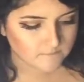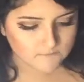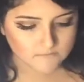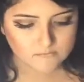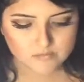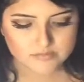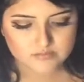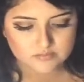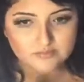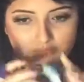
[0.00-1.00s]
And for a
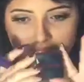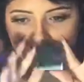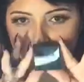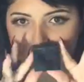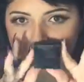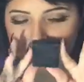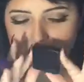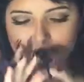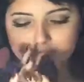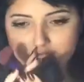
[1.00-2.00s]
little highlight,
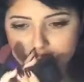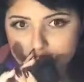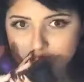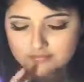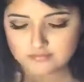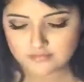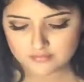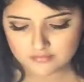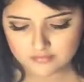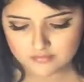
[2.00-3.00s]
I just got
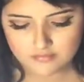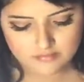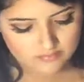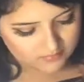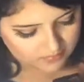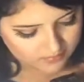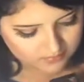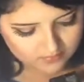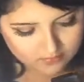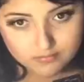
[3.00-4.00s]
this Victoria's
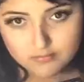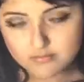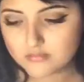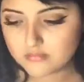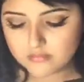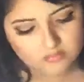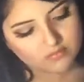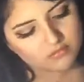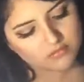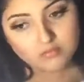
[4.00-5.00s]
Secret Get
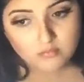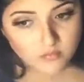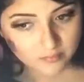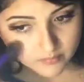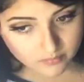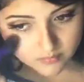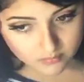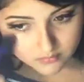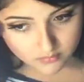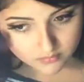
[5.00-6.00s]
Sexy gold
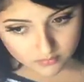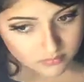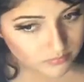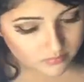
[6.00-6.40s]
color.